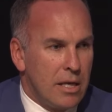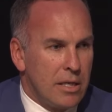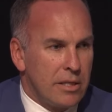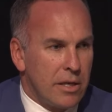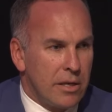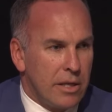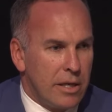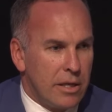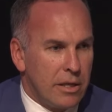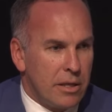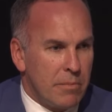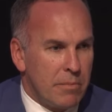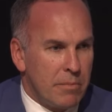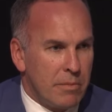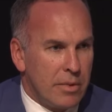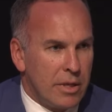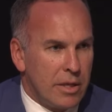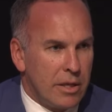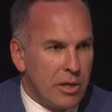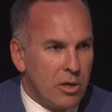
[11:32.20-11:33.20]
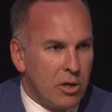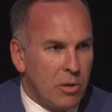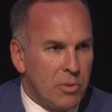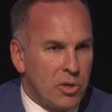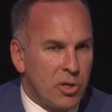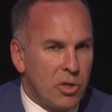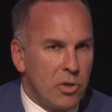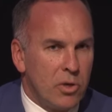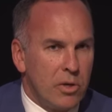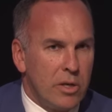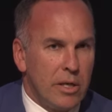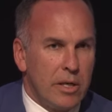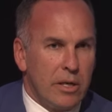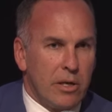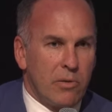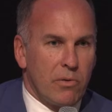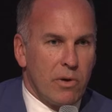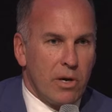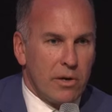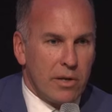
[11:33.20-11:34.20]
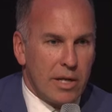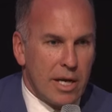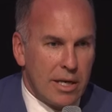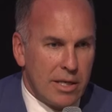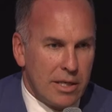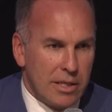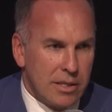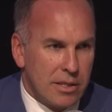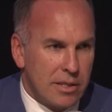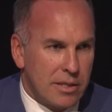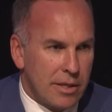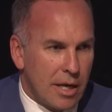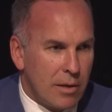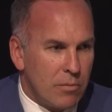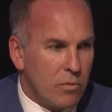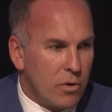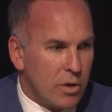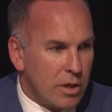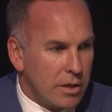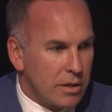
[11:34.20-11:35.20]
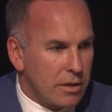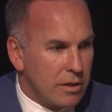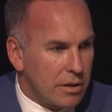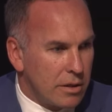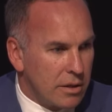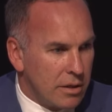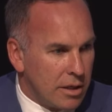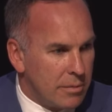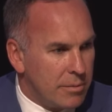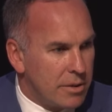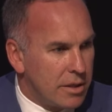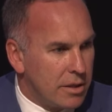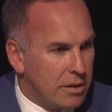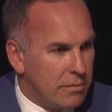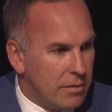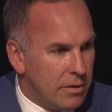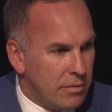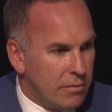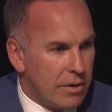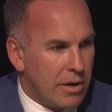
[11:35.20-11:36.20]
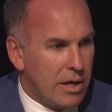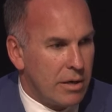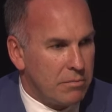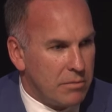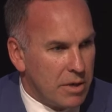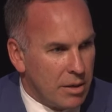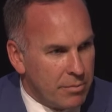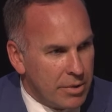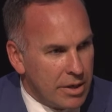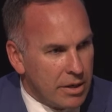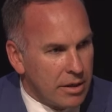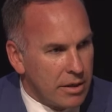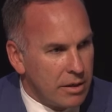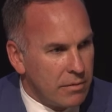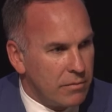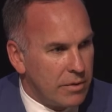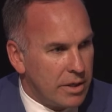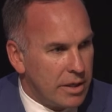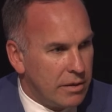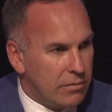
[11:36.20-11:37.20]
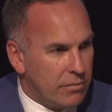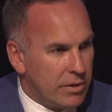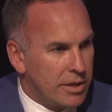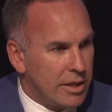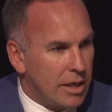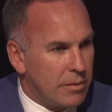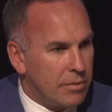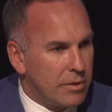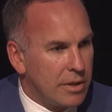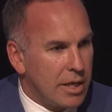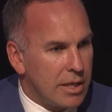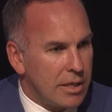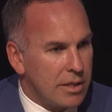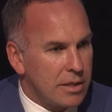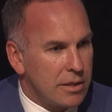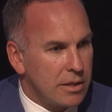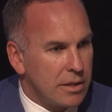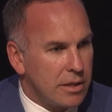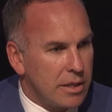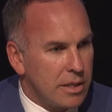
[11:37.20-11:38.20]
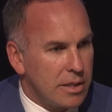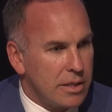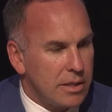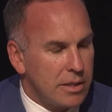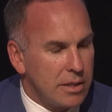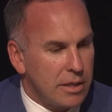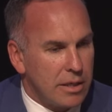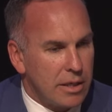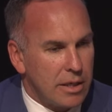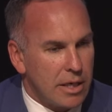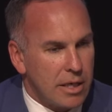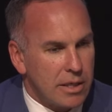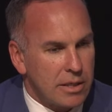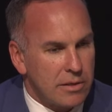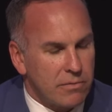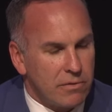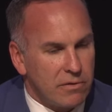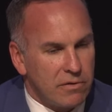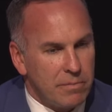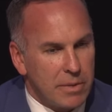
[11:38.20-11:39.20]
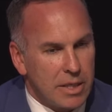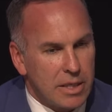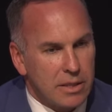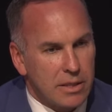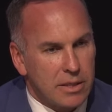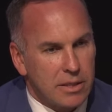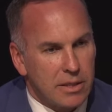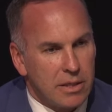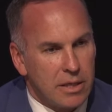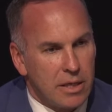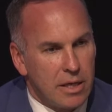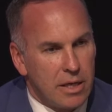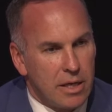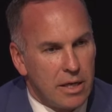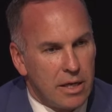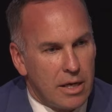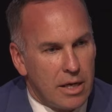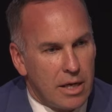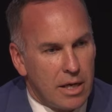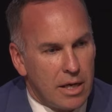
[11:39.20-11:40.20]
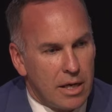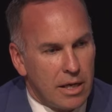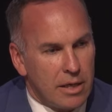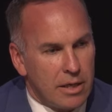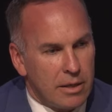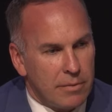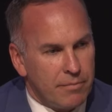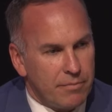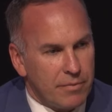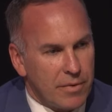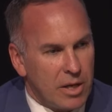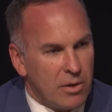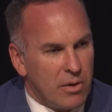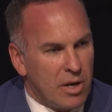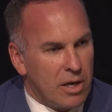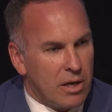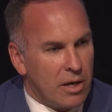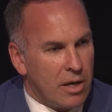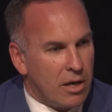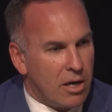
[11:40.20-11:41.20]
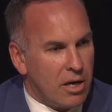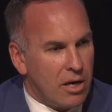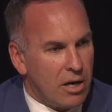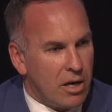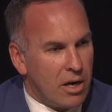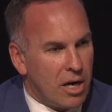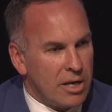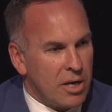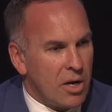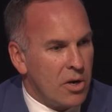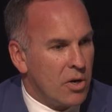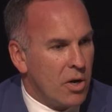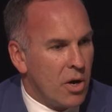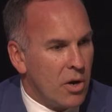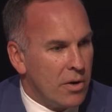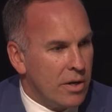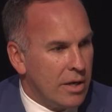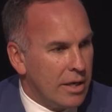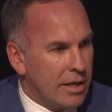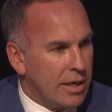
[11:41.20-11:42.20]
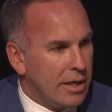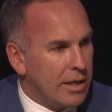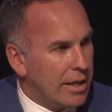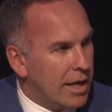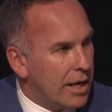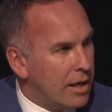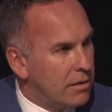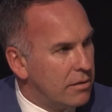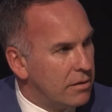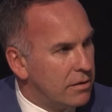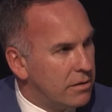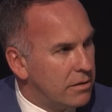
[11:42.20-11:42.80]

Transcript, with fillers: So the opportunity to grow that is somewhat limited. We're at $1 billion. We doubled that in size in the last 12 months. You know, I don't know that it can get